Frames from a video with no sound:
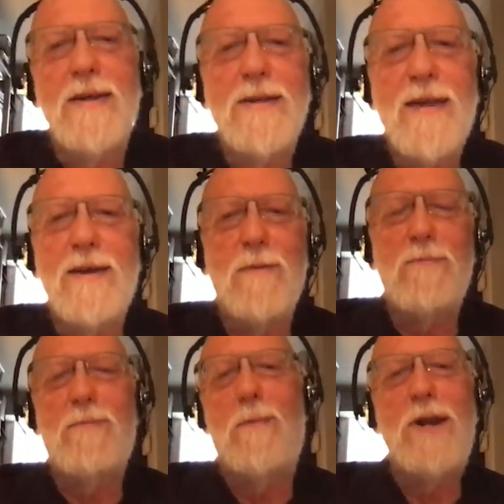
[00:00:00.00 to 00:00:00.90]
It's like, well,
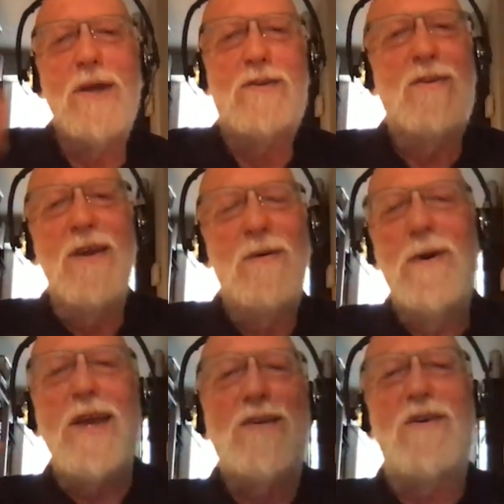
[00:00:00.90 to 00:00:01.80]
what are you
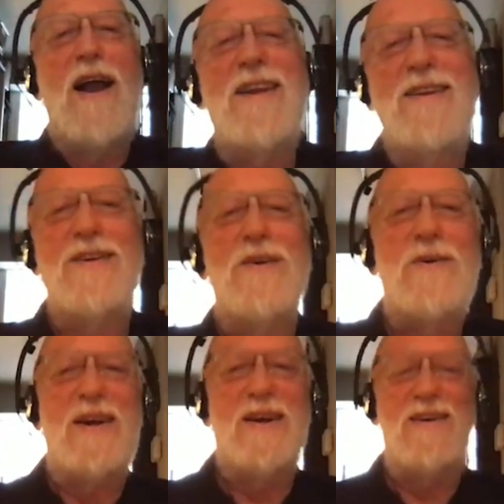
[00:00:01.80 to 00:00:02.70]
what are you trying to
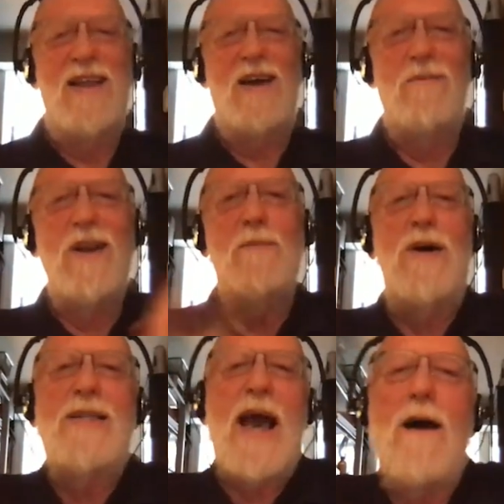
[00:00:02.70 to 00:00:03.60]
do here? Like, what do you
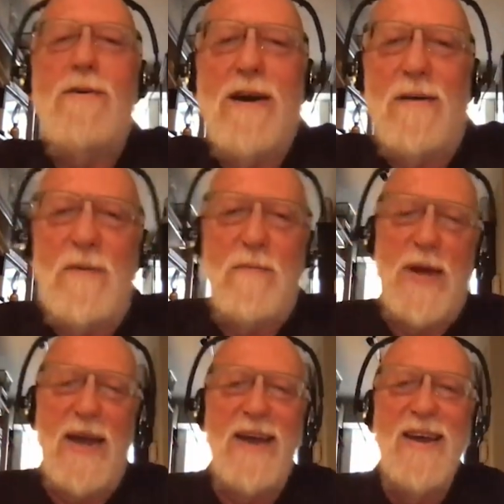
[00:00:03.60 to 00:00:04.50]
want the outcome to
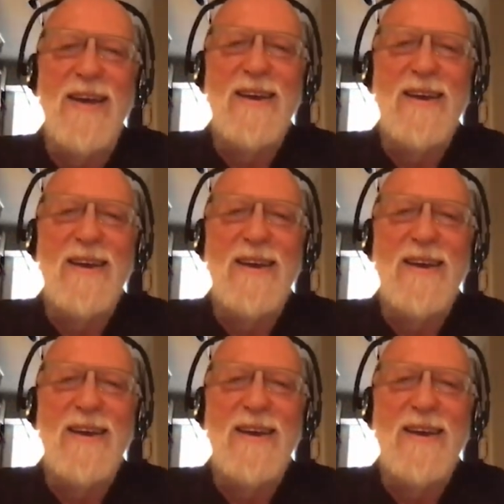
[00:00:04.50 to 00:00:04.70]
be?